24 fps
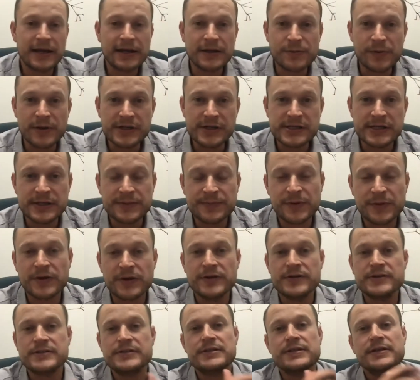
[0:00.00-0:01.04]
question
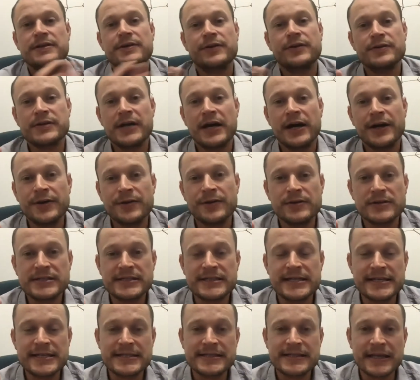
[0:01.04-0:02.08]
because, because how you
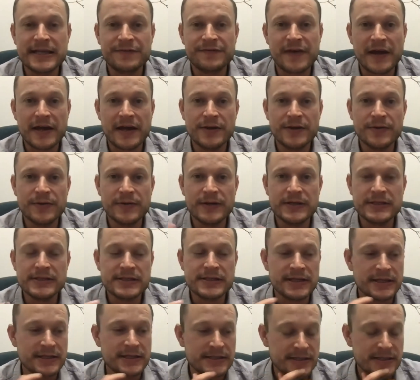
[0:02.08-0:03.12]
assess that value is,
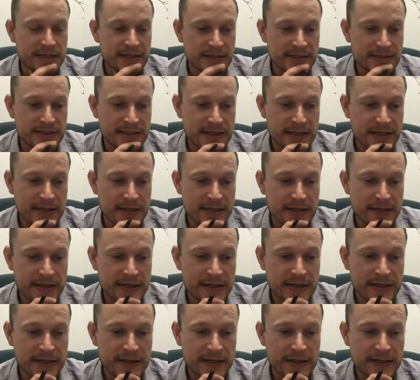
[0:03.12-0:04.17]
is, is a,
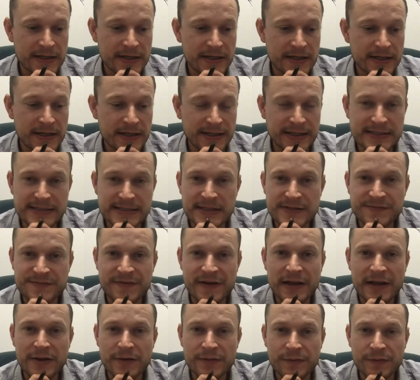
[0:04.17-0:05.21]
I guess it's
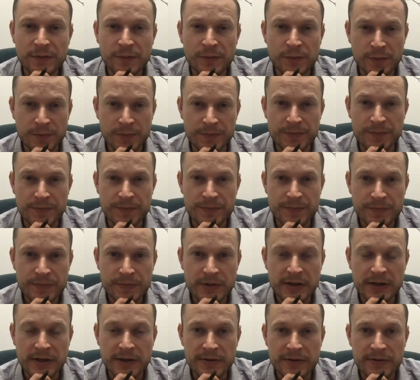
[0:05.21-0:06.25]
value for whom, you
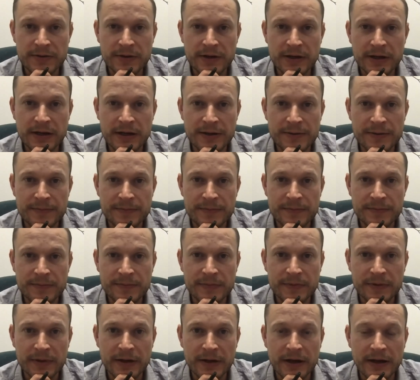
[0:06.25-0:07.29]
know. Um,
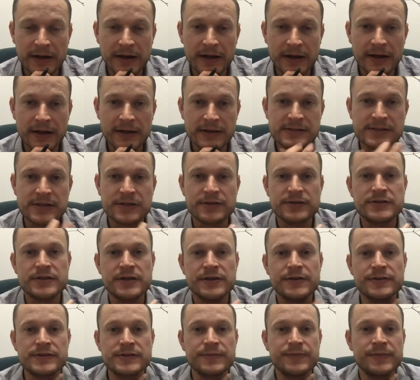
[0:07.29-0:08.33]
so, so,
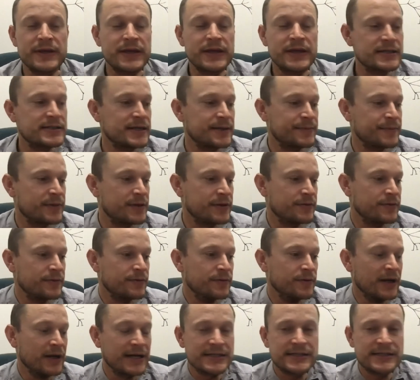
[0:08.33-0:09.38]
so me as somebody who
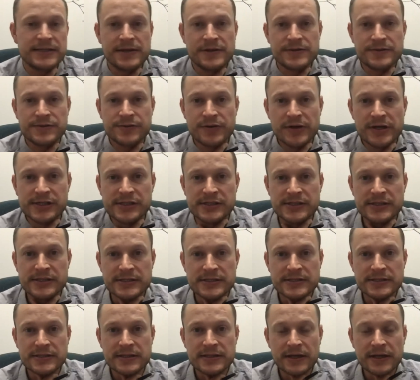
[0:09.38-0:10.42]
likes those
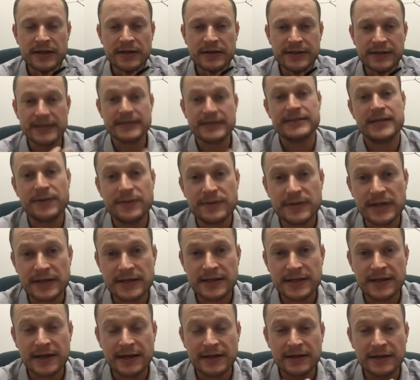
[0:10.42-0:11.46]
regions, uh, yes, I would, I,
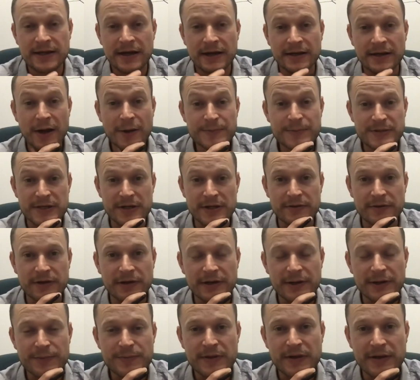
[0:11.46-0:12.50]
I, I hope so. I
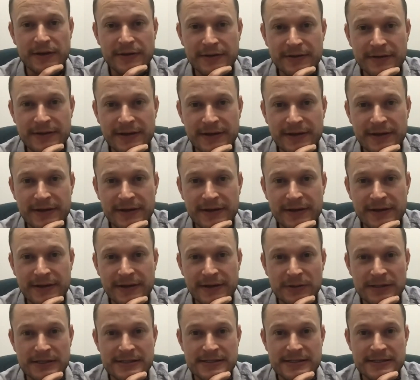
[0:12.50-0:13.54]
hope they, they stay
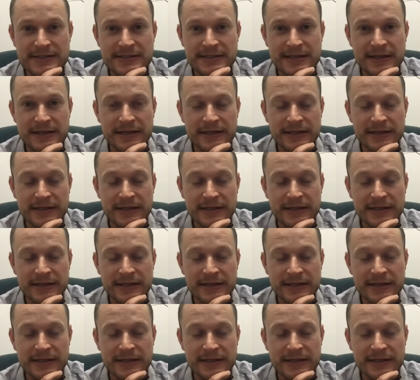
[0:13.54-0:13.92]
wilderness and stay,